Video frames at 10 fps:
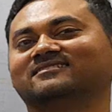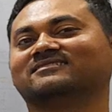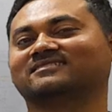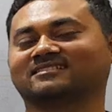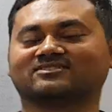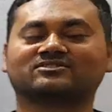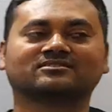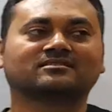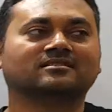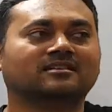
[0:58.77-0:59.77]

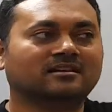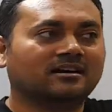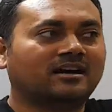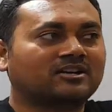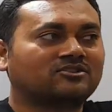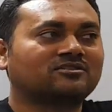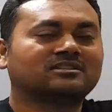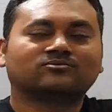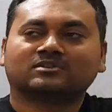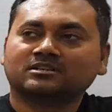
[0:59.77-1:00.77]
Yes. Actually,
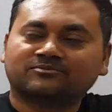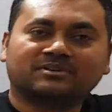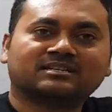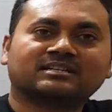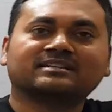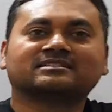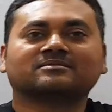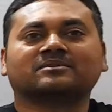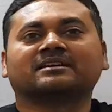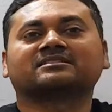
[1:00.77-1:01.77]
the word
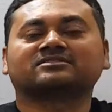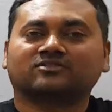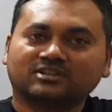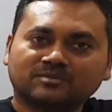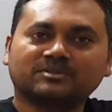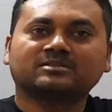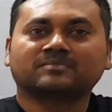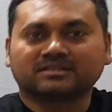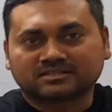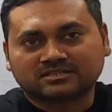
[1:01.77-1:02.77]
federalism has not been
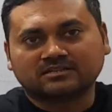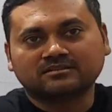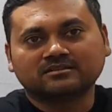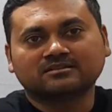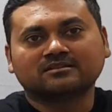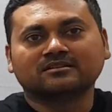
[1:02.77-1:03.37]
mentioned